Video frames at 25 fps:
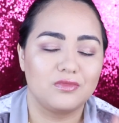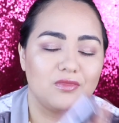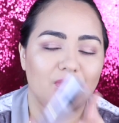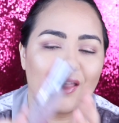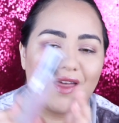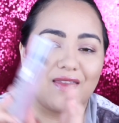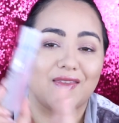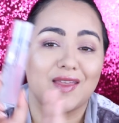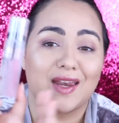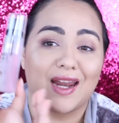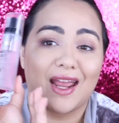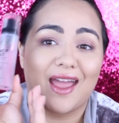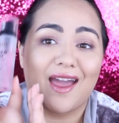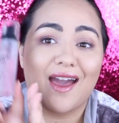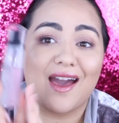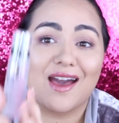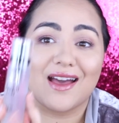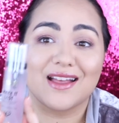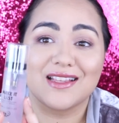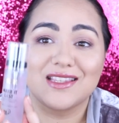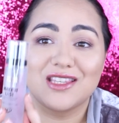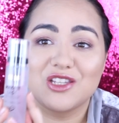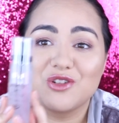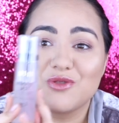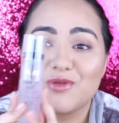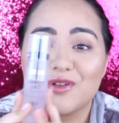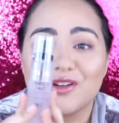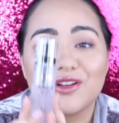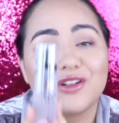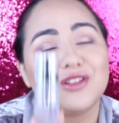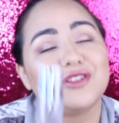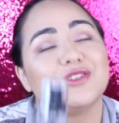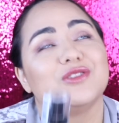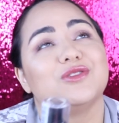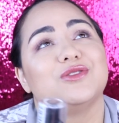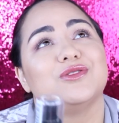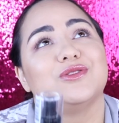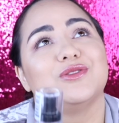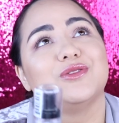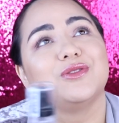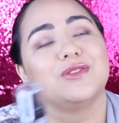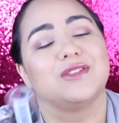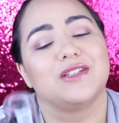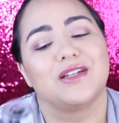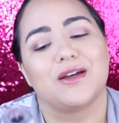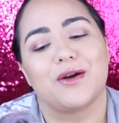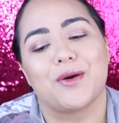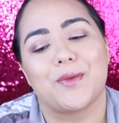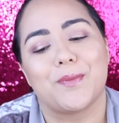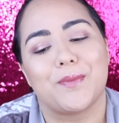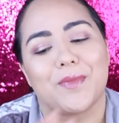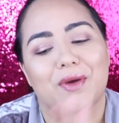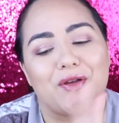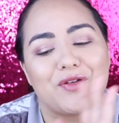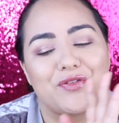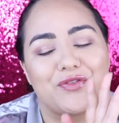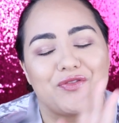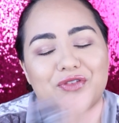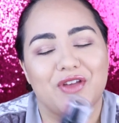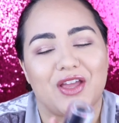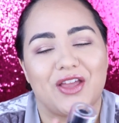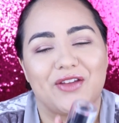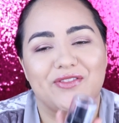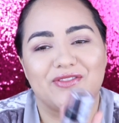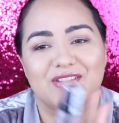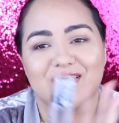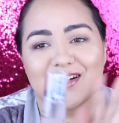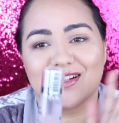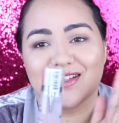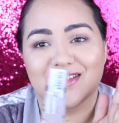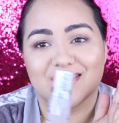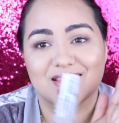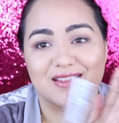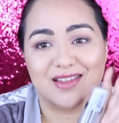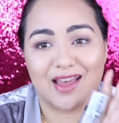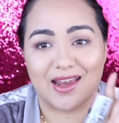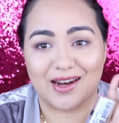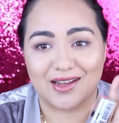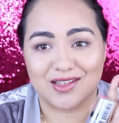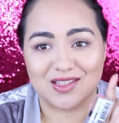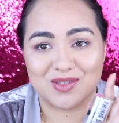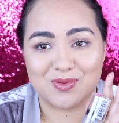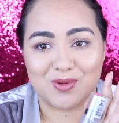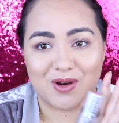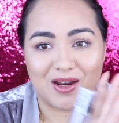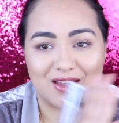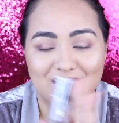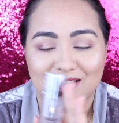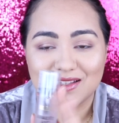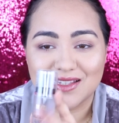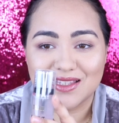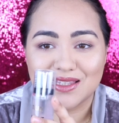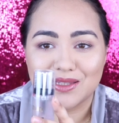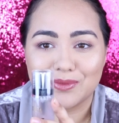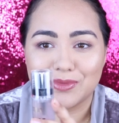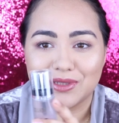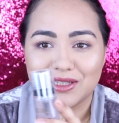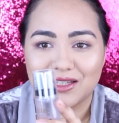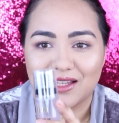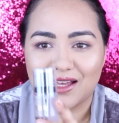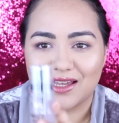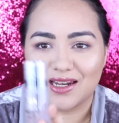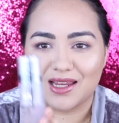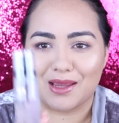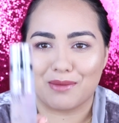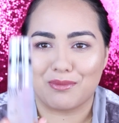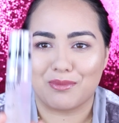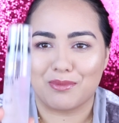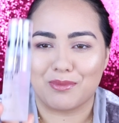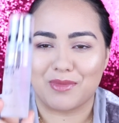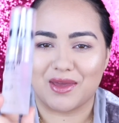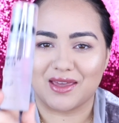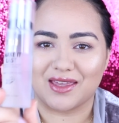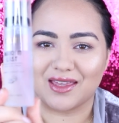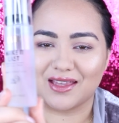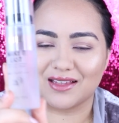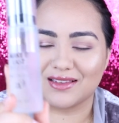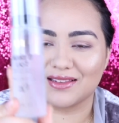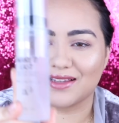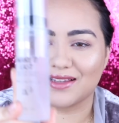And then I had to include my favorite setting spray. This is the Milani Make It